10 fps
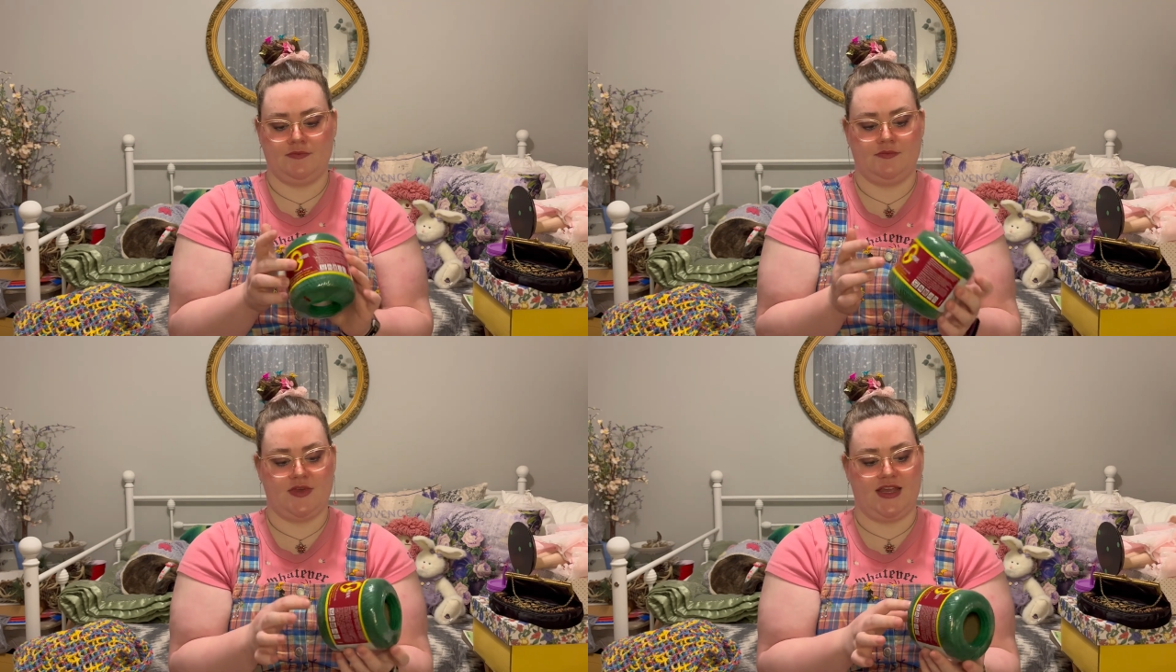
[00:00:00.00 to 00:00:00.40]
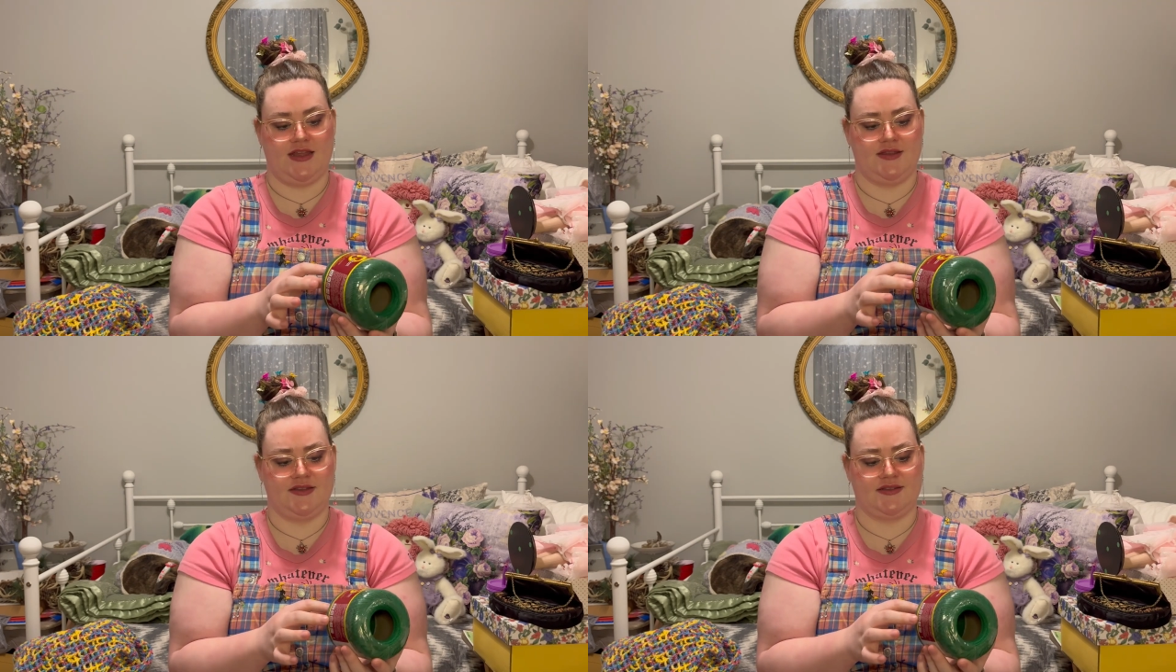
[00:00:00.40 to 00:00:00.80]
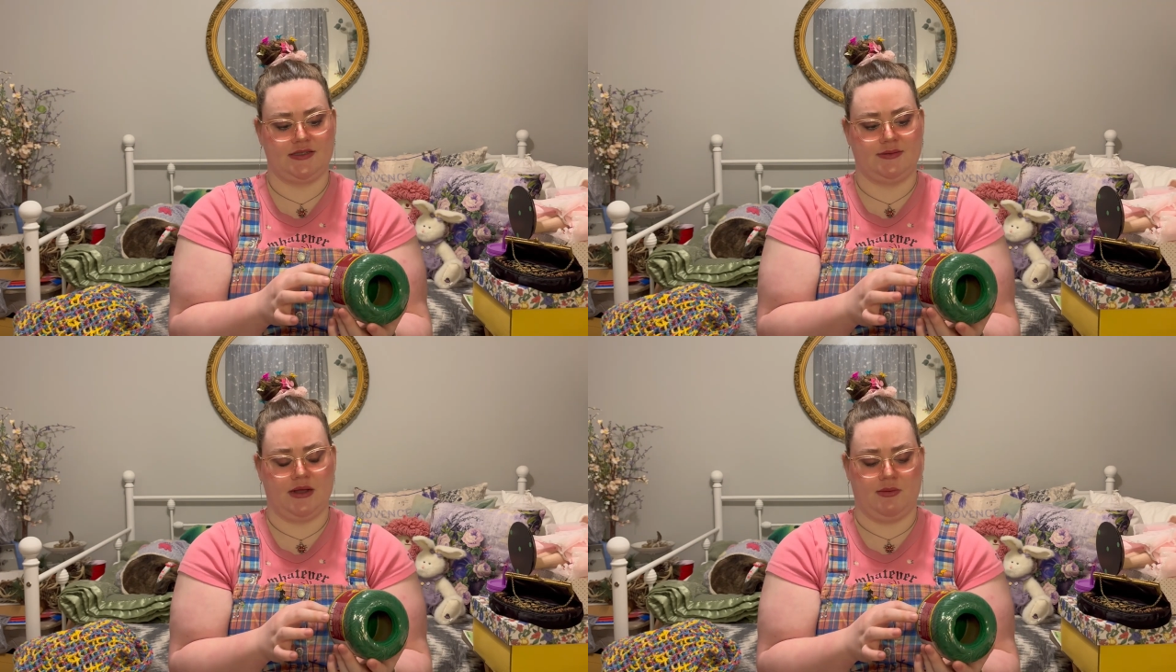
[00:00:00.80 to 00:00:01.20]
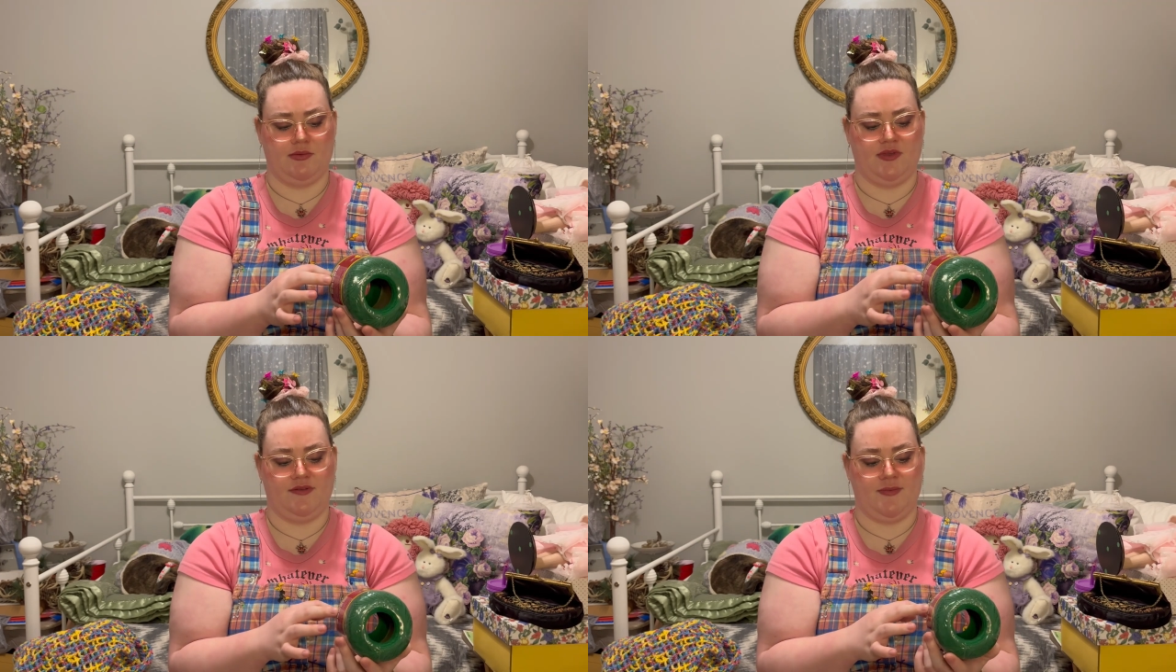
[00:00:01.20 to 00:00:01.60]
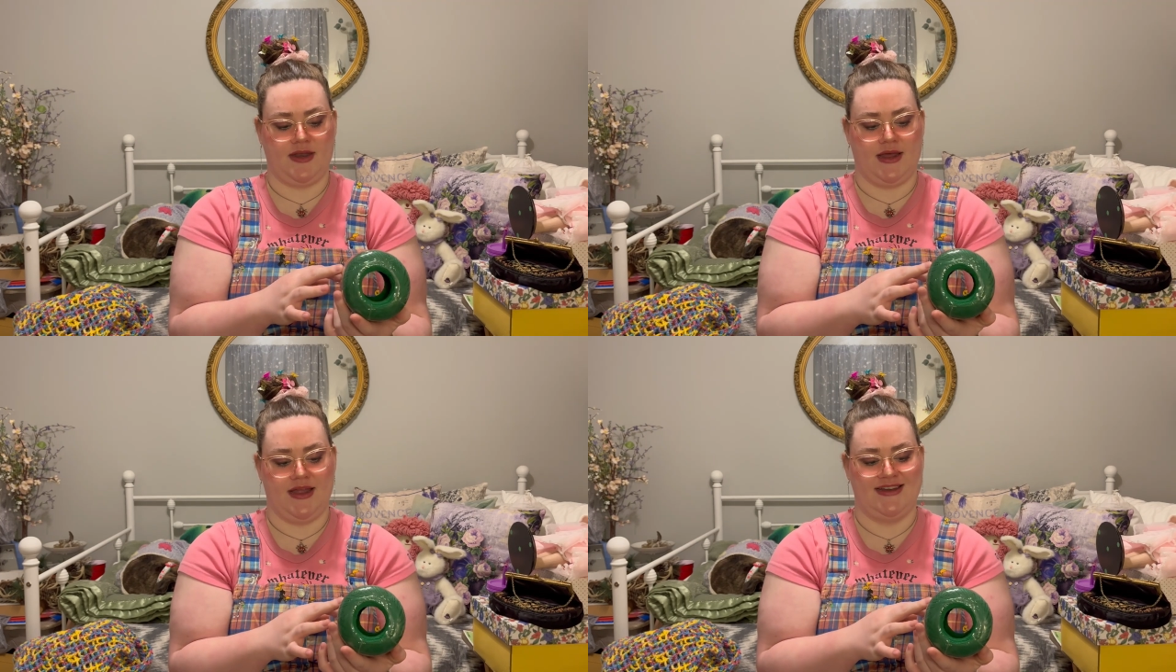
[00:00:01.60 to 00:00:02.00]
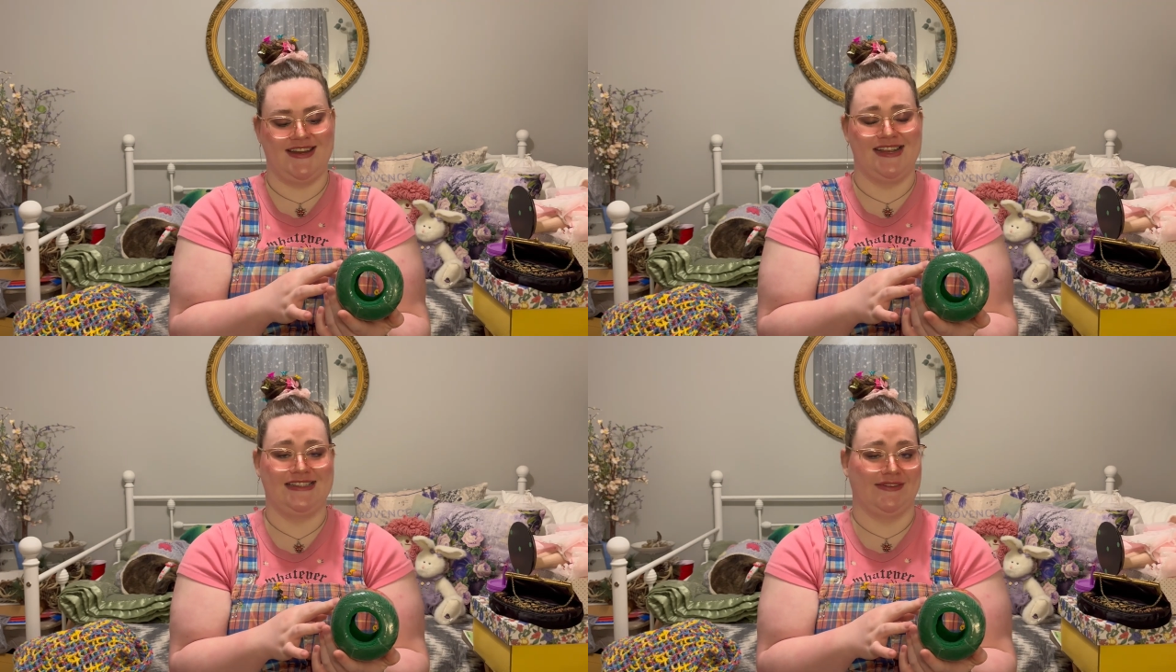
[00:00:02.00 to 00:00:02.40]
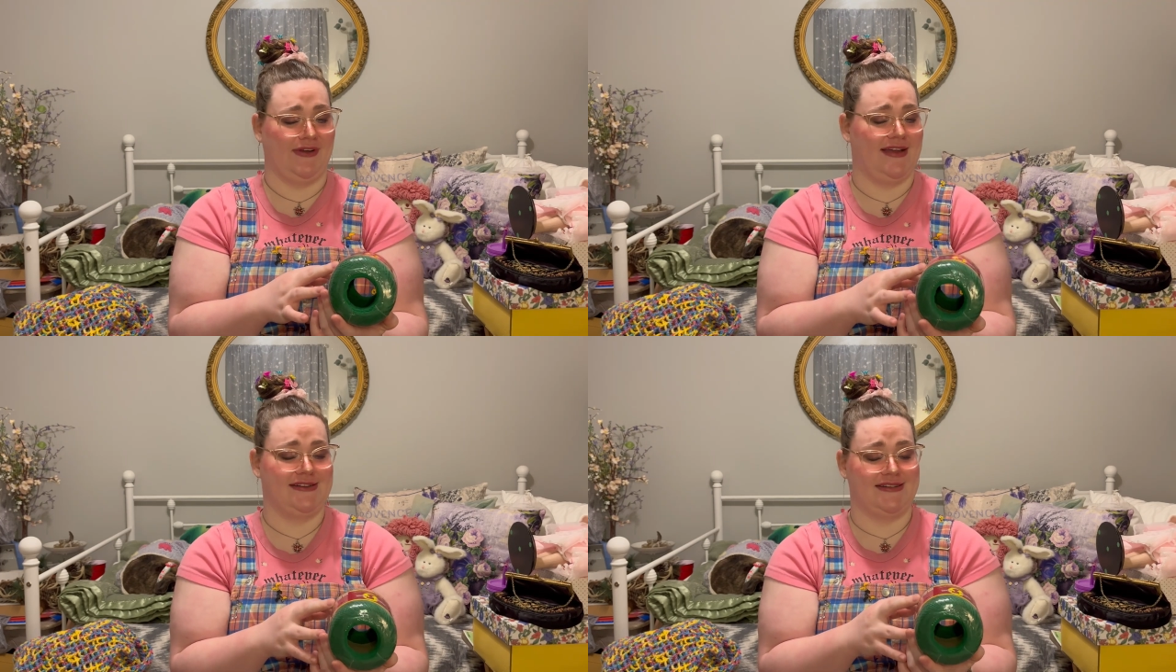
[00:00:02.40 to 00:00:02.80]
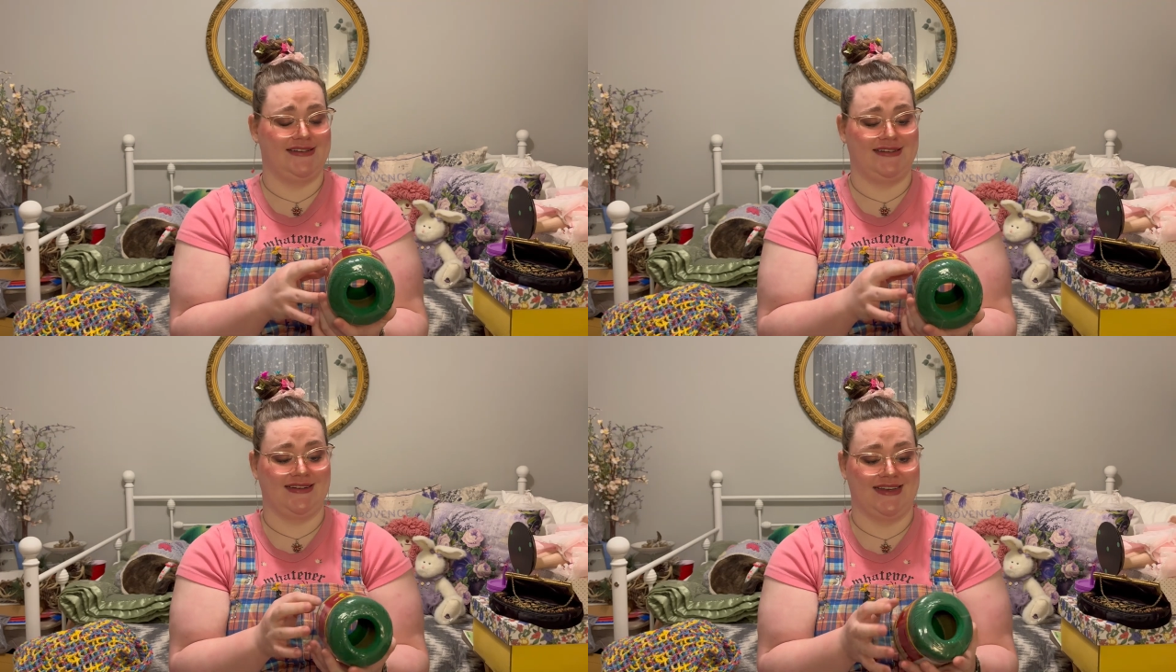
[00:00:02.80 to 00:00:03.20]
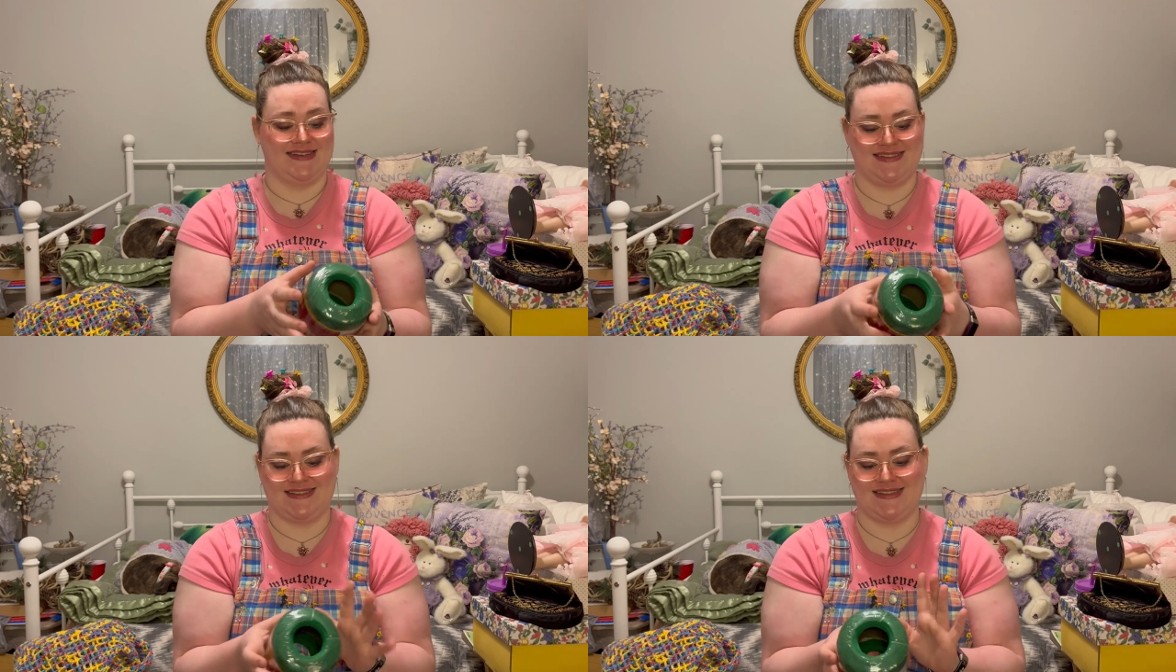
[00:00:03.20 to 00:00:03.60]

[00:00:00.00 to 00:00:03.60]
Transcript: and this is probably from the 90s if I had to take a guess.